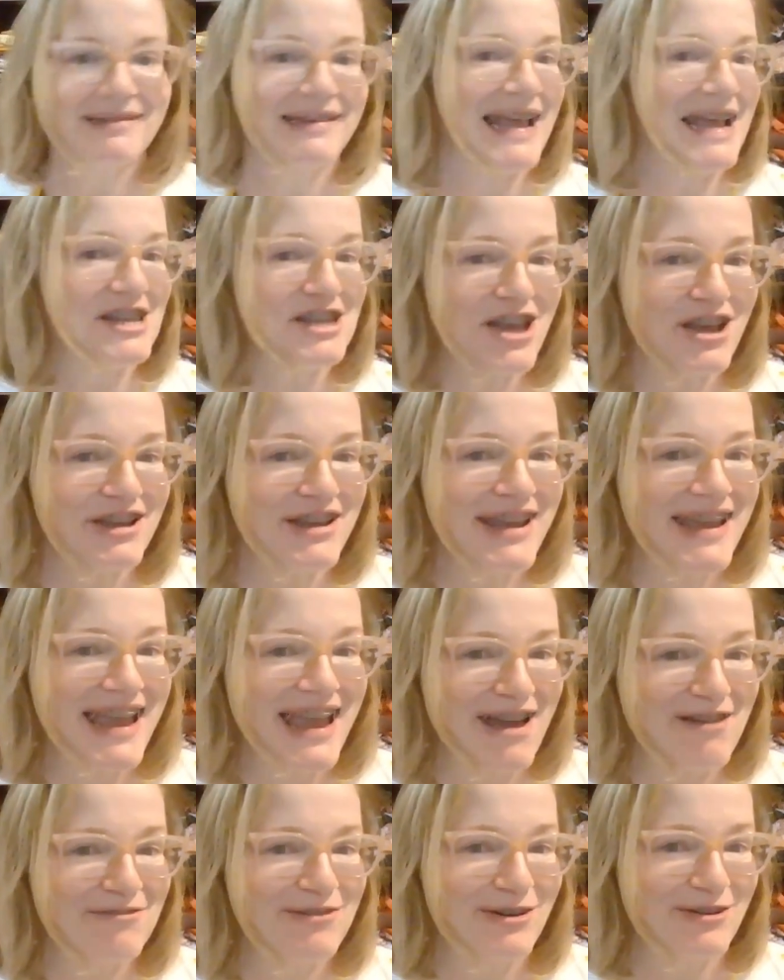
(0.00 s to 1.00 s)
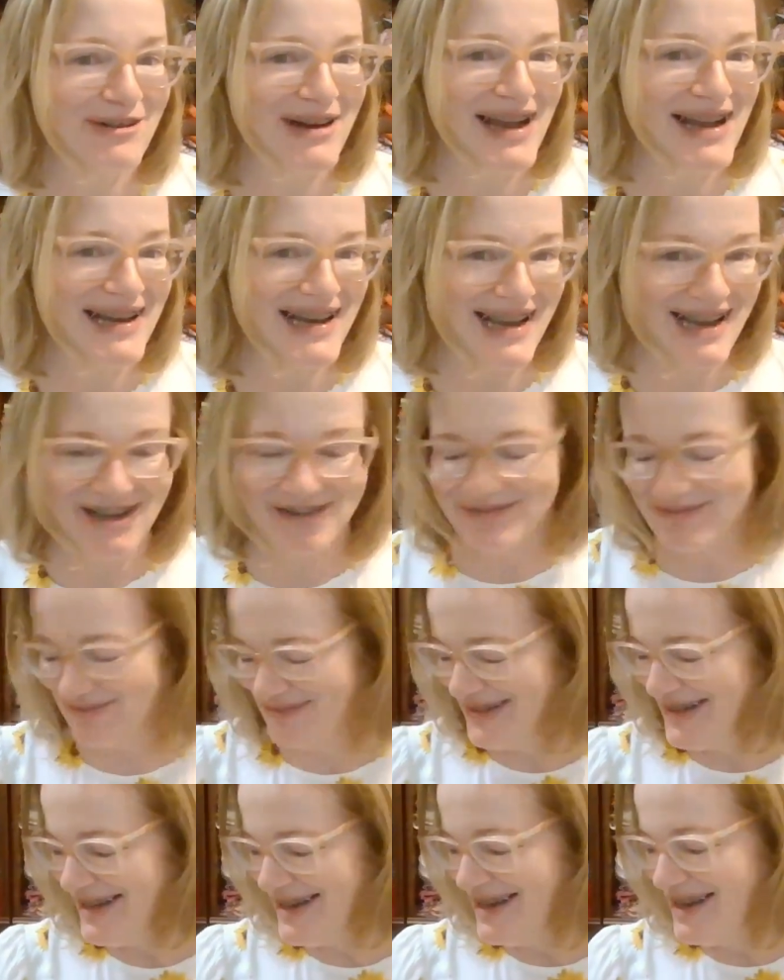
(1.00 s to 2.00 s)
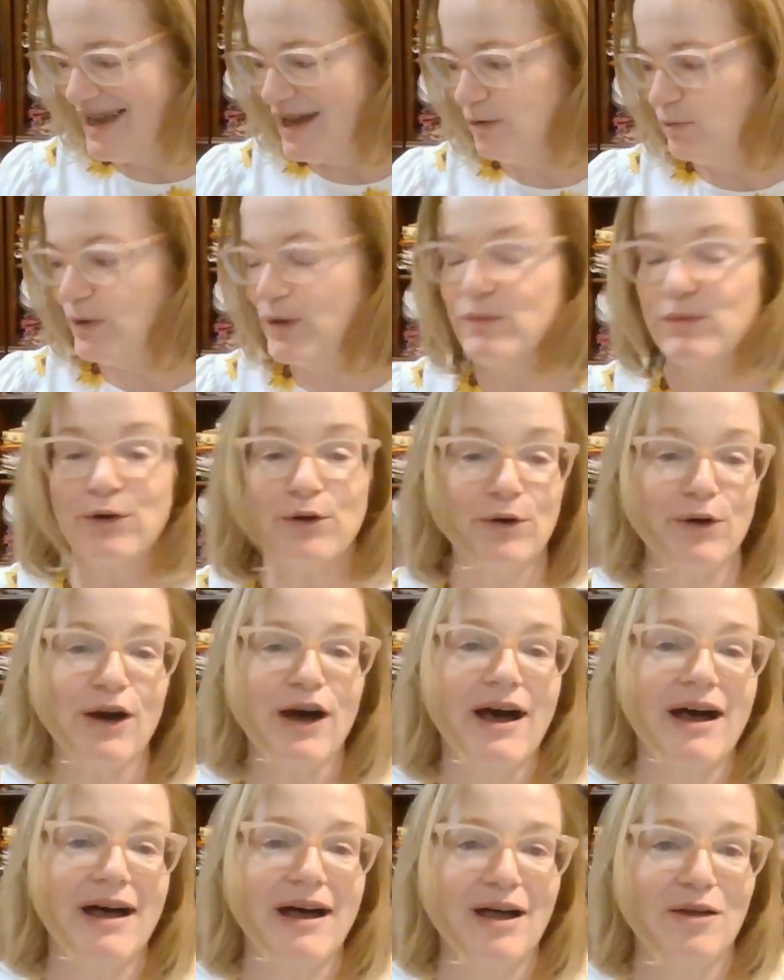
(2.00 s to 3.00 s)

That's all you get for right now. We will,